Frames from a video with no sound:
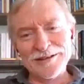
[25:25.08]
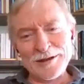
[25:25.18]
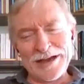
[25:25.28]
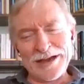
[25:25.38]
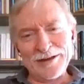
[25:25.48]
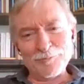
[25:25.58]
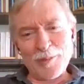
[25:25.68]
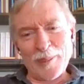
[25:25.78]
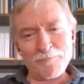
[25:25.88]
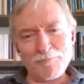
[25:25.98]
and a,
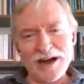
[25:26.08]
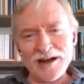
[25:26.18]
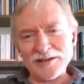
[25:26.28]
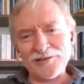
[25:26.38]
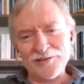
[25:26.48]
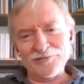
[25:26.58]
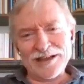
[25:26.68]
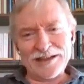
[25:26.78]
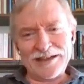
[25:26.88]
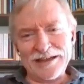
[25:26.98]
a box of
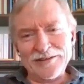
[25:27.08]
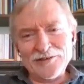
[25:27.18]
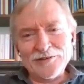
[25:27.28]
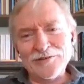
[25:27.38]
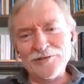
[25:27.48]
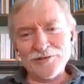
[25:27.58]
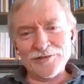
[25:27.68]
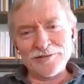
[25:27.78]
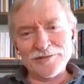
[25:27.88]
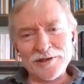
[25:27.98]
like canned goods
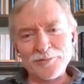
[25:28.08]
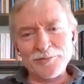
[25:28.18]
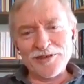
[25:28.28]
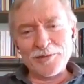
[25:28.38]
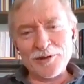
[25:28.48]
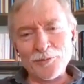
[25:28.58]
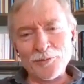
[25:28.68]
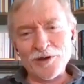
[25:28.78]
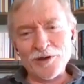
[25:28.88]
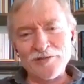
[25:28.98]
comes up, and one
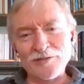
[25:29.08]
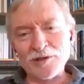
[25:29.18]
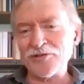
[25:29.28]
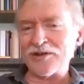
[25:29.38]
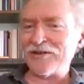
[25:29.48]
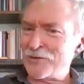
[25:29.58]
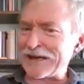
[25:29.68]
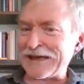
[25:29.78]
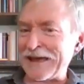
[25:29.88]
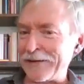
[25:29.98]
of them goes,
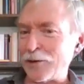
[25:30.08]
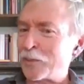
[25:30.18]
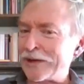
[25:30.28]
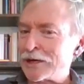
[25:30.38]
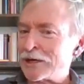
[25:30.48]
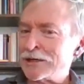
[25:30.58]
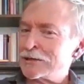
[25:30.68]
assume a can opener.